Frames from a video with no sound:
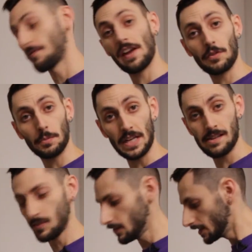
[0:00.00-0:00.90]
favorite
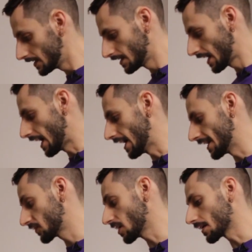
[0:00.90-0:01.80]
piece.
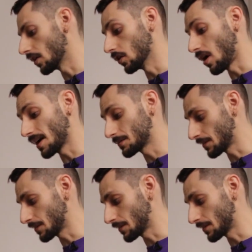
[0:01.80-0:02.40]
It's got a lot of